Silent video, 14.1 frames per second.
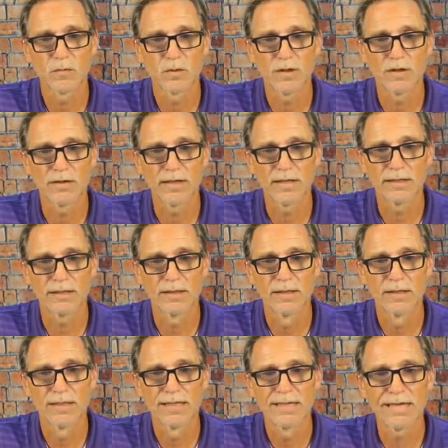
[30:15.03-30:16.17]
All right.
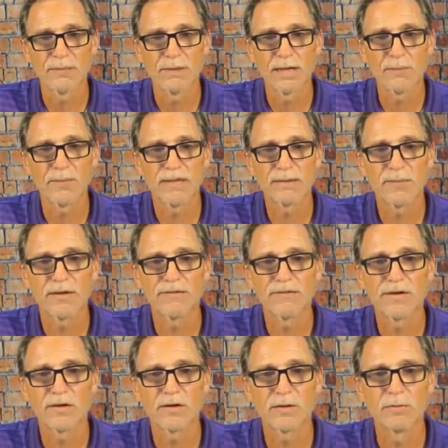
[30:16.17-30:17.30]
Now when I pick my
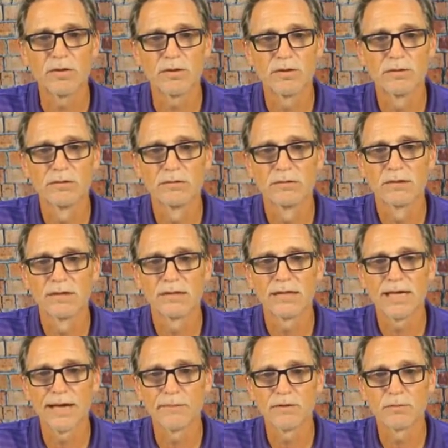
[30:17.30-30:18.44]
variable,
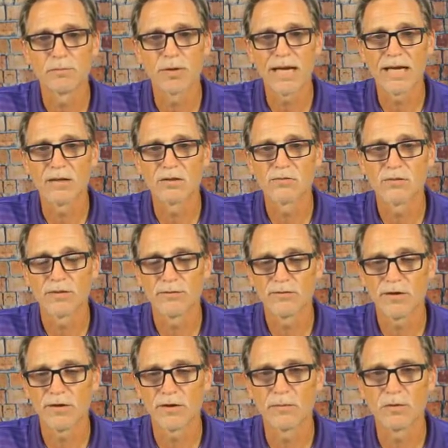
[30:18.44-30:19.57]
I'm going to browse for the
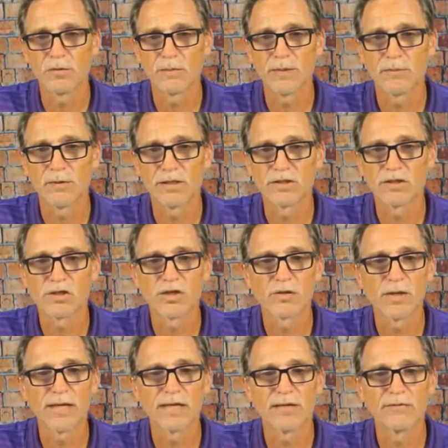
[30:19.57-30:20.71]
variable. Remember, I just
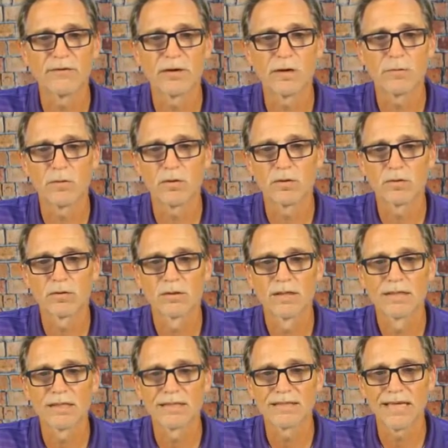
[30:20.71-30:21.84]
created a variable.
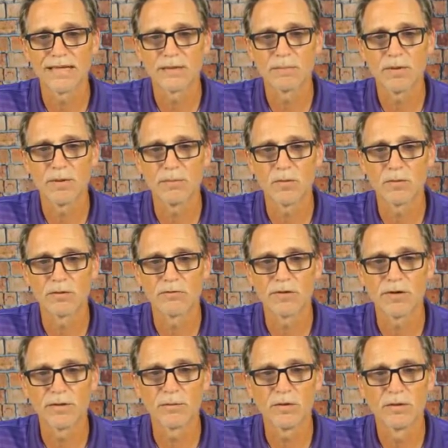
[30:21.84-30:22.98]
It's not the pump motor
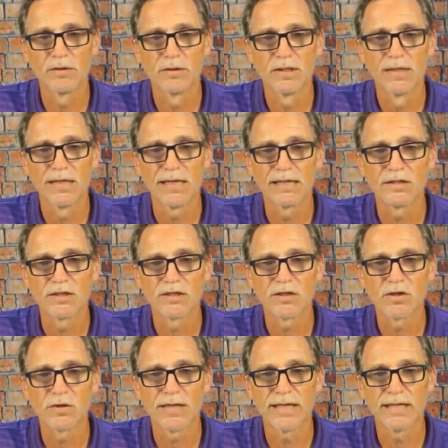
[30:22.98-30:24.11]
variable. I just
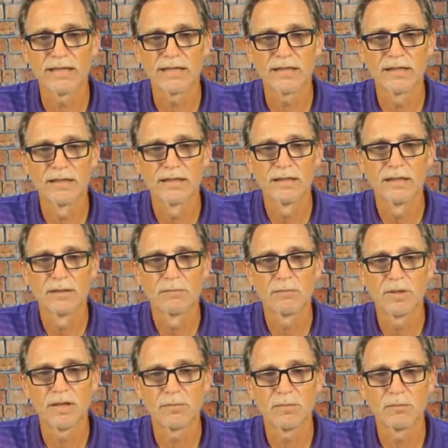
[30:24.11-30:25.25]
created
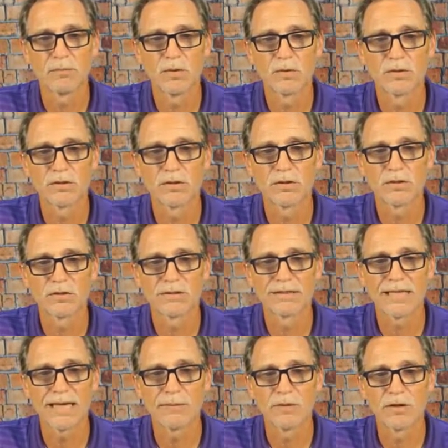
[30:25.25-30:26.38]
pump motor
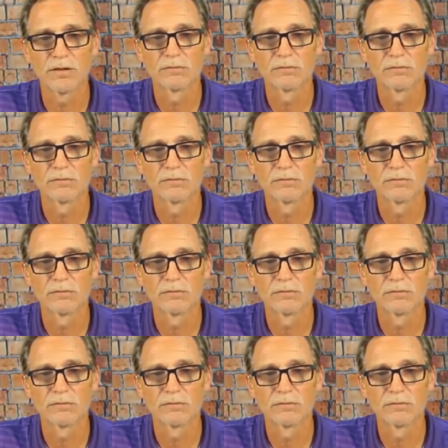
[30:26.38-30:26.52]
timer.